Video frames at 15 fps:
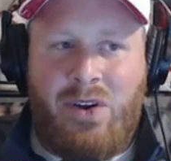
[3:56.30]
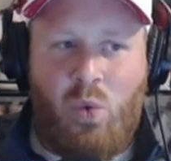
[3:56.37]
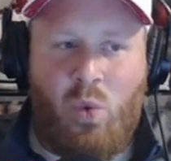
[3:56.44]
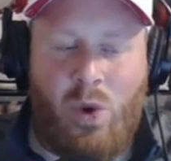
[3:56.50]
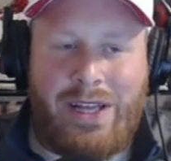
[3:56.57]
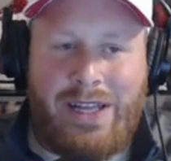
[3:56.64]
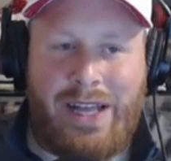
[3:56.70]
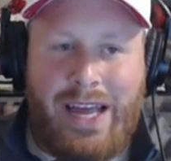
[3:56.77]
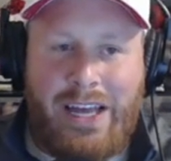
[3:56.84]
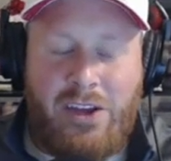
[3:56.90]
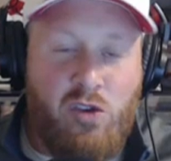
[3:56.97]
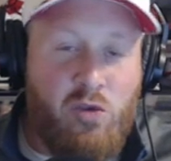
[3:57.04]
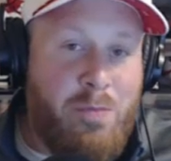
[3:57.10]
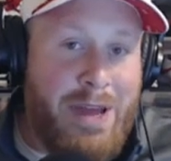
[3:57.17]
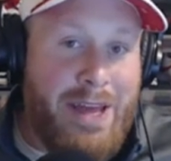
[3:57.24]
when
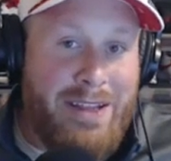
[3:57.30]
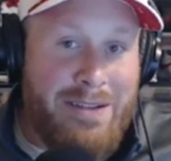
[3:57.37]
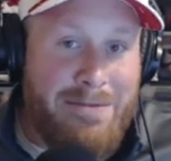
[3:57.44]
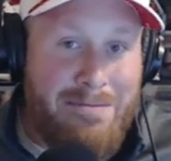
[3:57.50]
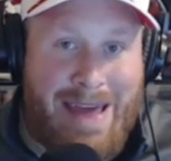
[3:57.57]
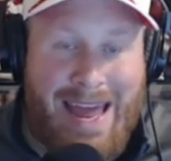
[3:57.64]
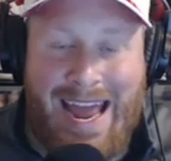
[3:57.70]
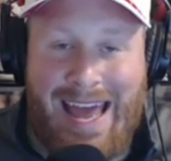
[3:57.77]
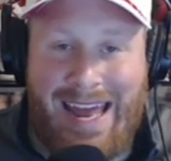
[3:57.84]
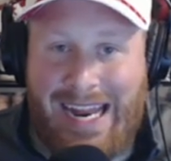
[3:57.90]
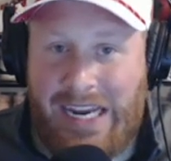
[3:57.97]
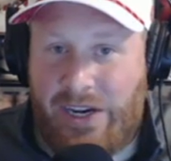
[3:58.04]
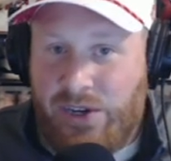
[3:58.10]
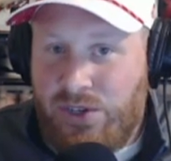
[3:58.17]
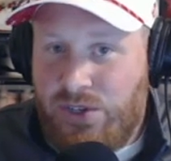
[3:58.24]
you've been the man
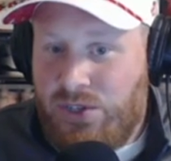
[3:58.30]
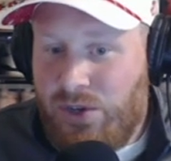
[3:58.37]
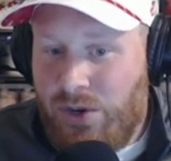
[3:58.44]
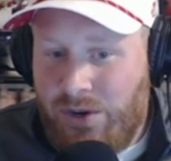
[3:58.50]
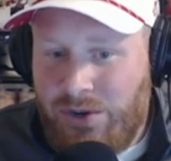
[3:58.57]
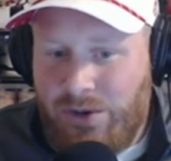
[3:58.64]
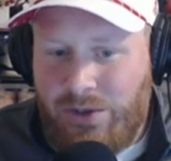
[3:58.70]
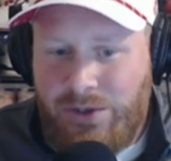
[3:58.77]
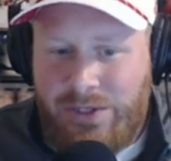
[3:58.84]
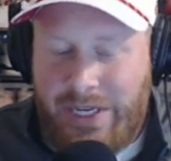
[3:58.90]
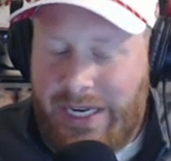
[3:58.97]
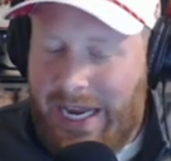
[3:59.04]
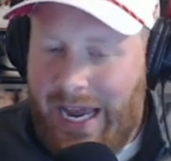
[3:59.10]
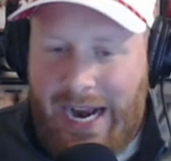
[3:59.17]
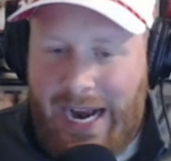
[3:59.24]
in your circles
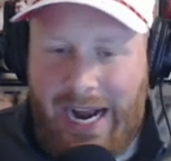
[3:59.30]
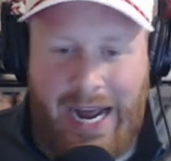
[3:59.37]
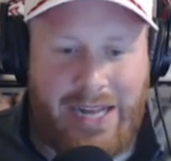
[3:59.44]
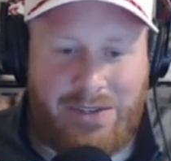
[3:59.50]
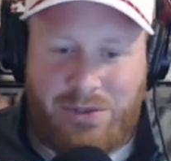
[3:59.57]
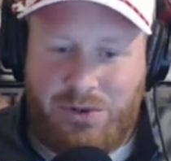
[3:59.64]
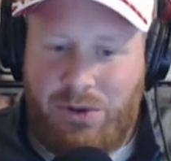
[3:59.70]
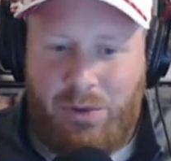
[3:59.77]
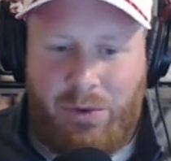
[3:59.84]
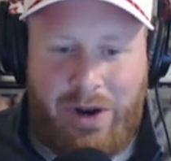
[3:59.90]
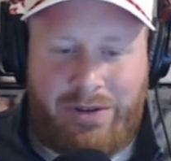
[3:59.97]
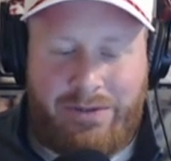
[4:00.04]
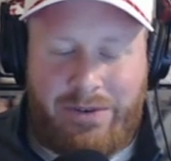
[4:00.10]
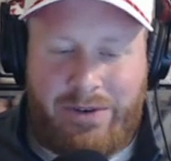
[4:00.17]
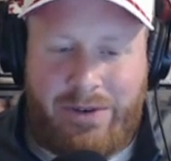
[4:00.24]
at high school or
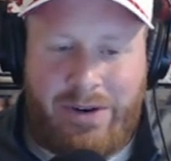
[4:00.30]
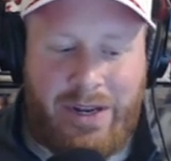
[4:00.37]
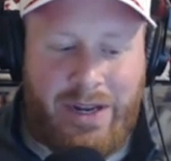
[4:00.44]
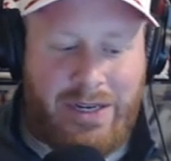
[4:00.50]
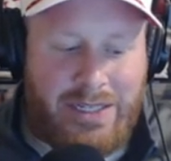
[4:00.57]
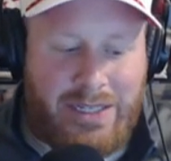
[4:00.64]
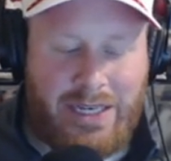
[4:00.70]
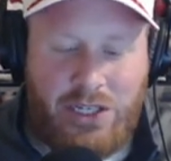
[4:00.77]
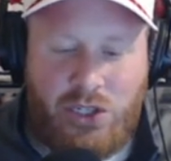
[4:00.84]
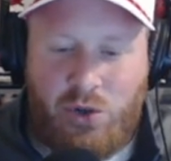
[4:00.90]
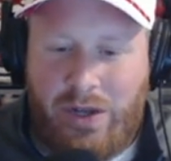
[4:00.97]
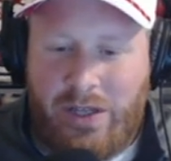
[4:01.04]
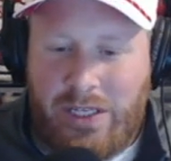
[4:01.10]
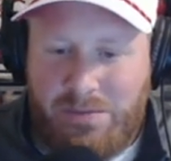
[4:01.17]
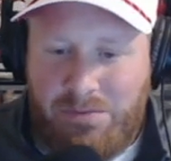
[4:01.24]
whatever to then join this